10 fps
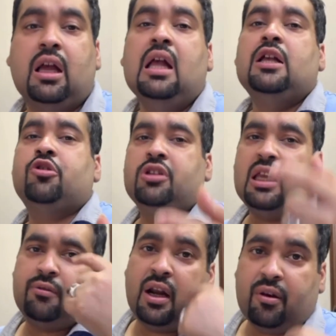So just
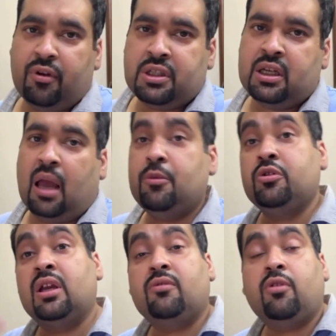for a revision, I'm
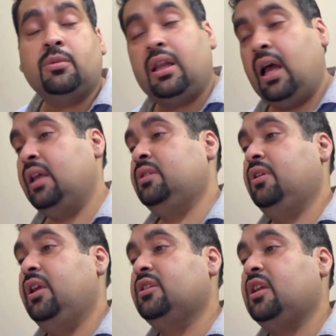using it from the last 3
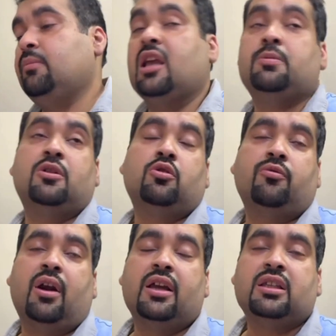years and my experience so
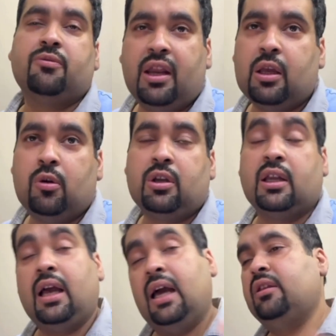far is very good, and
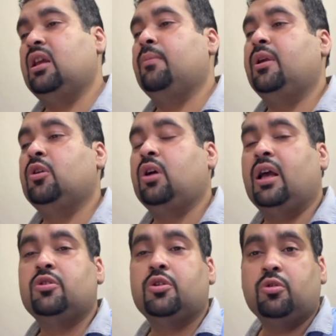highly recommend you
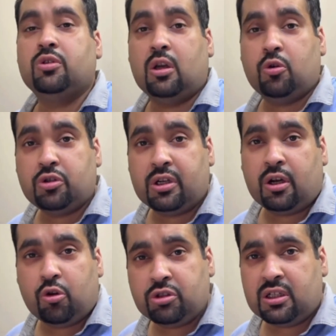guys to use the Hostinger
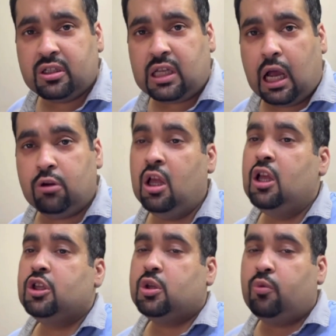hosting discount.
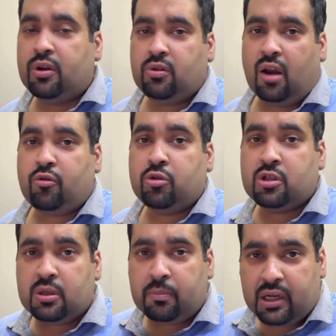So what you have to do is
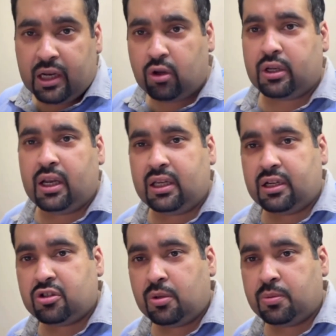simply click on the link in the
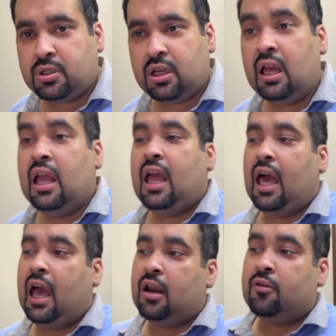description
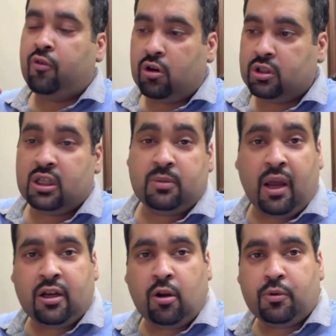and follow the
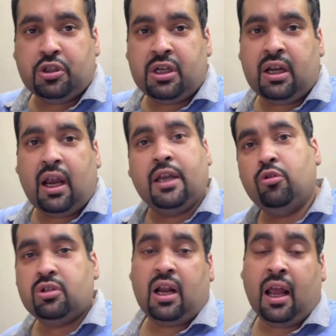buy now procedure and
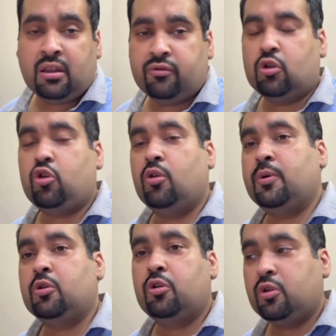use either of the coupon
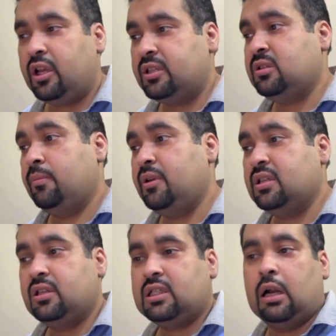code to get this amazing
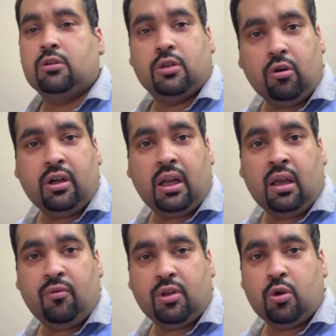discount. So good luck
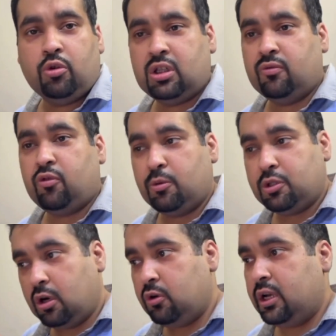with your hosting
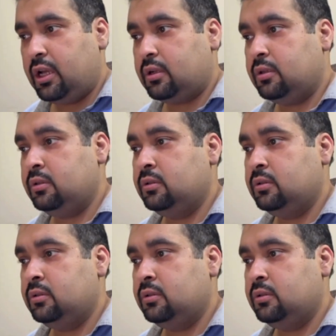promotion. Good luck.